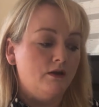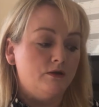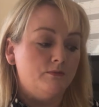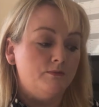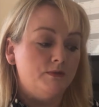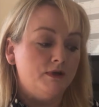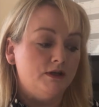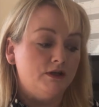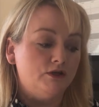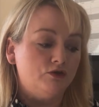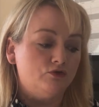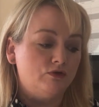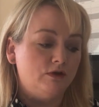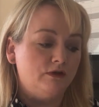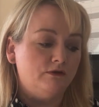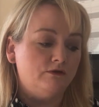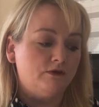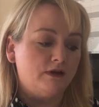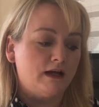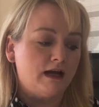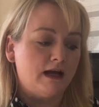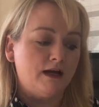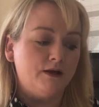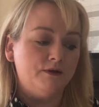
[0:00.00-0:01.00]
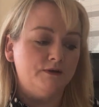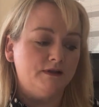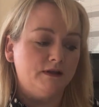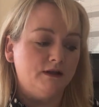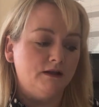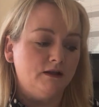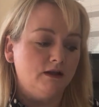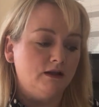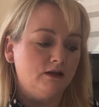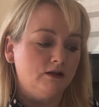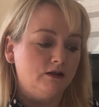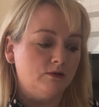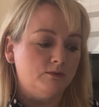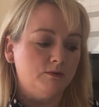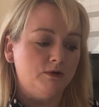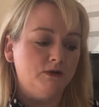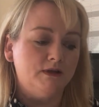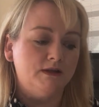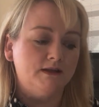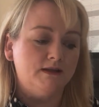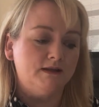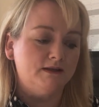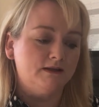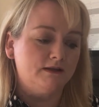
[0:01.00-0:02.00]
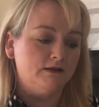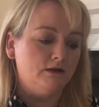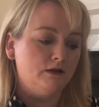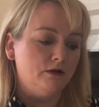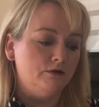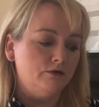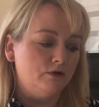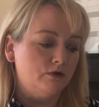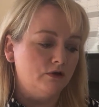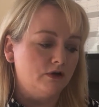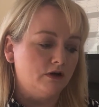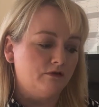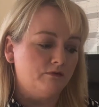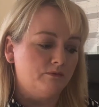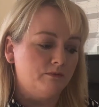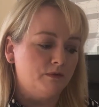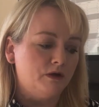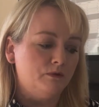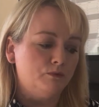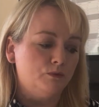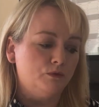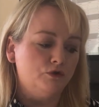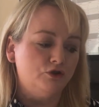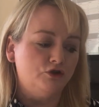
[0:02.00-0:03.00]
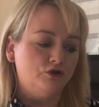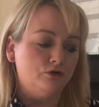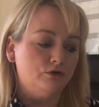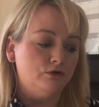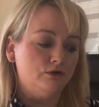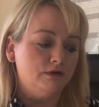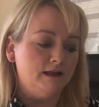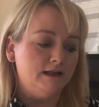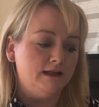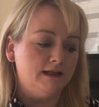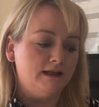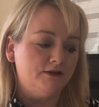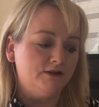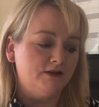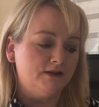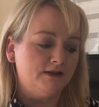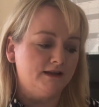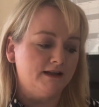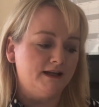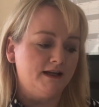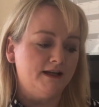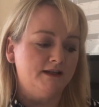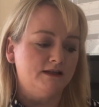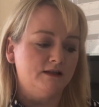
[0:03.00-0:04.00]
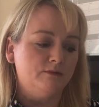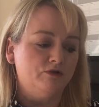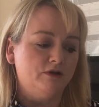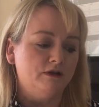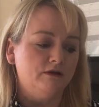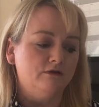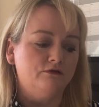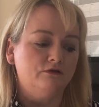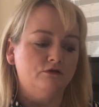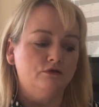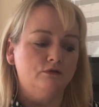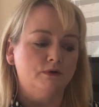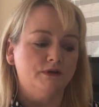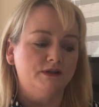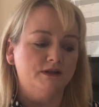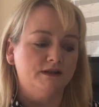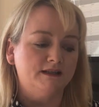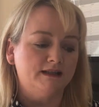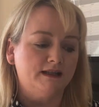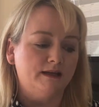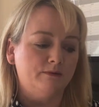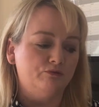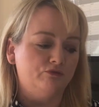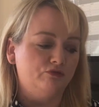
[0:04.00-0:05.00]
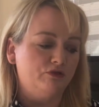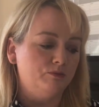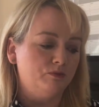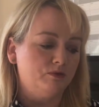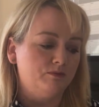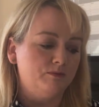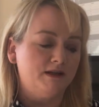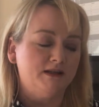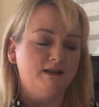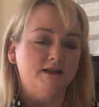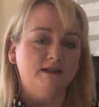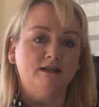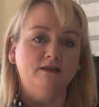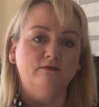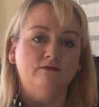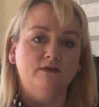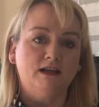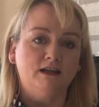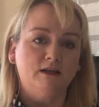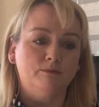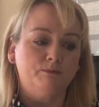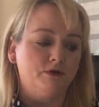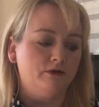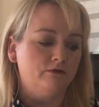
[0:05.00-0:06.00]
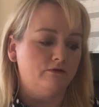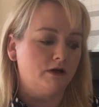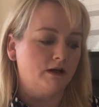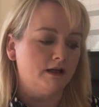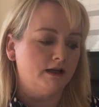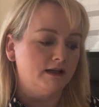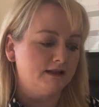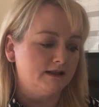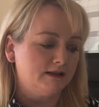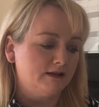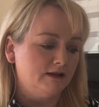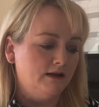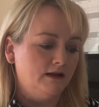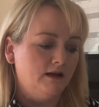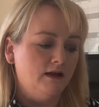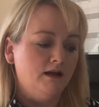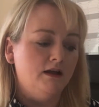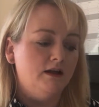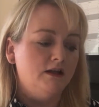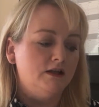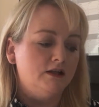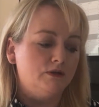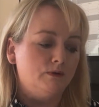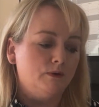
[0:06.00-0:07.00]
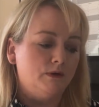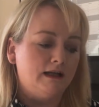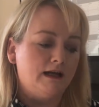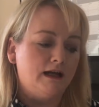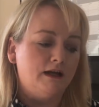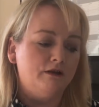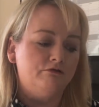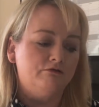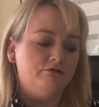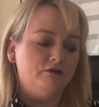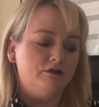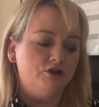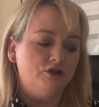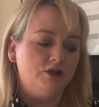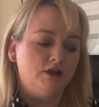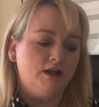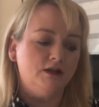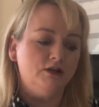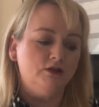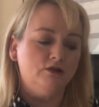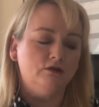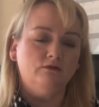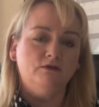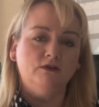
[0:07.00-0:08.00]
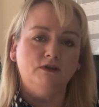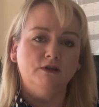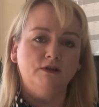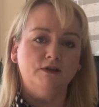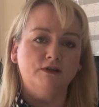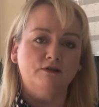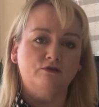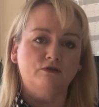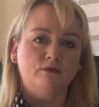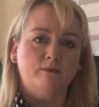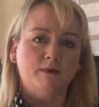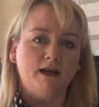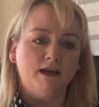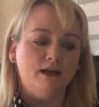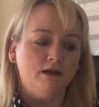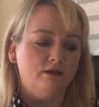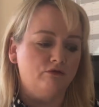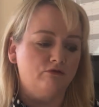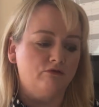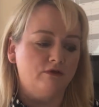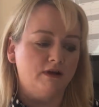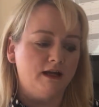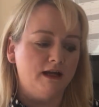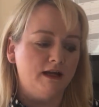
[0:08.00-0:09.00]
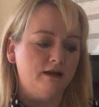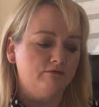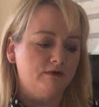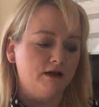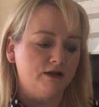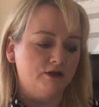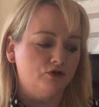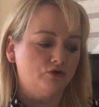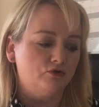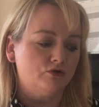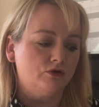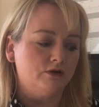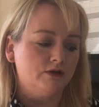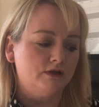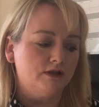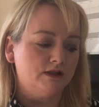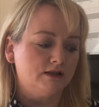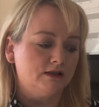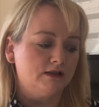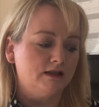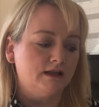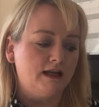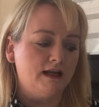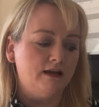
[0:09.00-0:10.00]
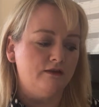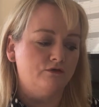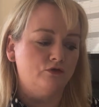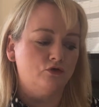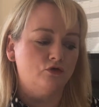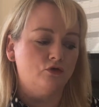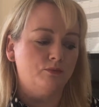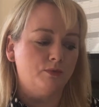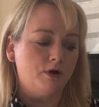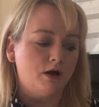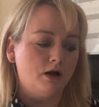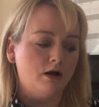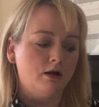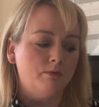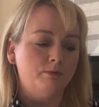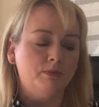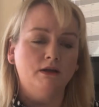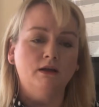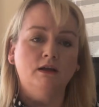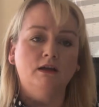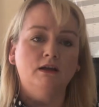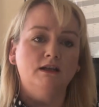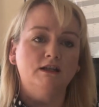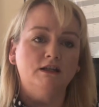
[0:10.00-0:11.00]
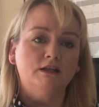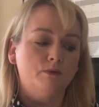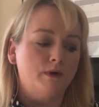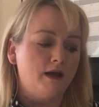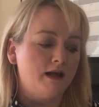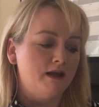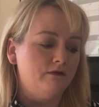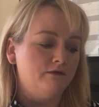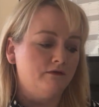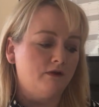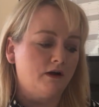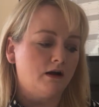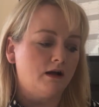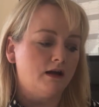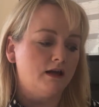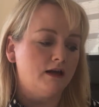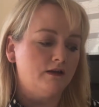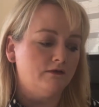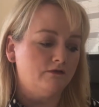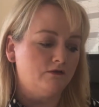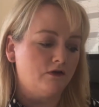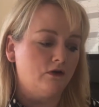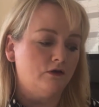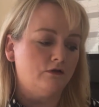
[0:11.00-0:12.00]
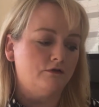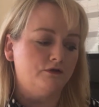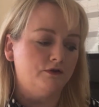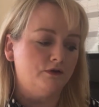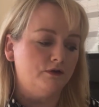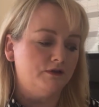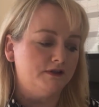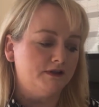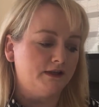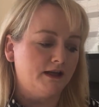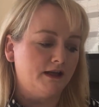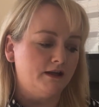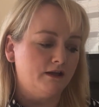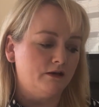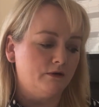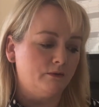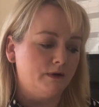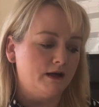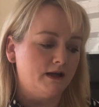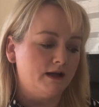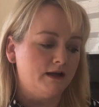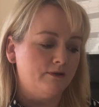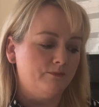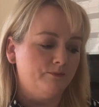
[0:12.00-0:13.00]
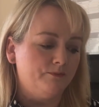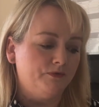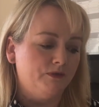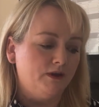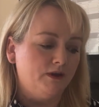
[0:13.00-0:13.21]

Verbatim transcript: The Ministry for Housing, Communities and Local Government will shortly legislate to bring forward a temporary permitted development right to allow for a change of use from A3 restaurant and A4 pub to A5 hot food takeaway.